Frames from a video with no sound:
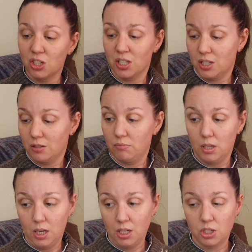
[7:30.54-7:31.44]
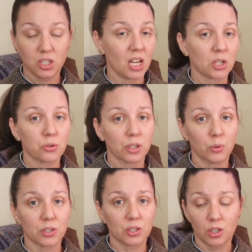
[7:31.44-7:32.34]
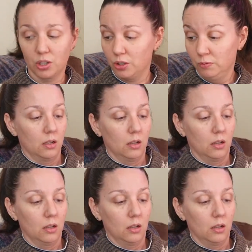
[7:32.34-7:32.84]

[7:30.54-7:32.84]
just naturally wants to curl.